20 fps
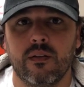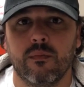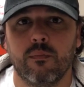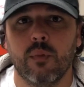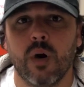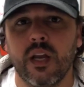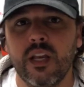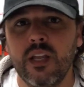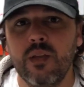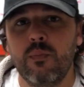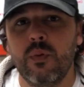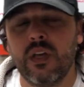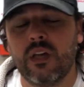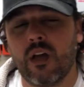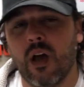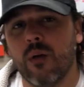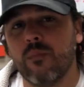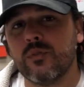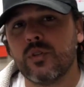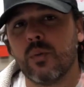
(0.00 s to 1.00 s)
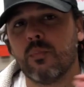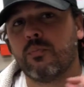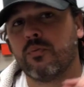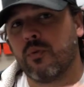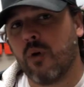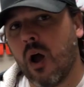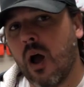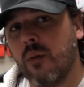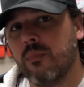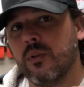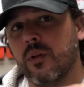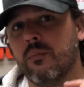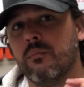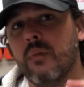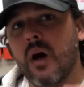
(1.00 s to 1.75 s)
Money becomes a problem.